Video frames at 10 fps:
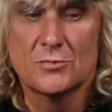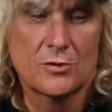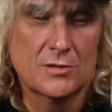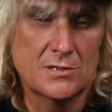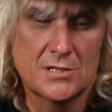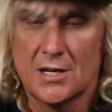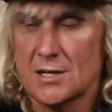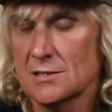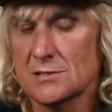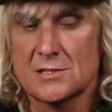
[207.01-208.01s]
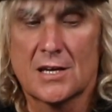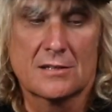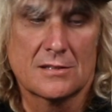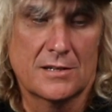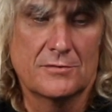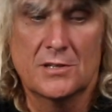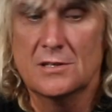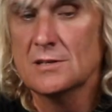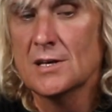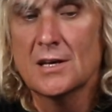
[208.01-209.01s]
Lockie Taylor, Zach Levy,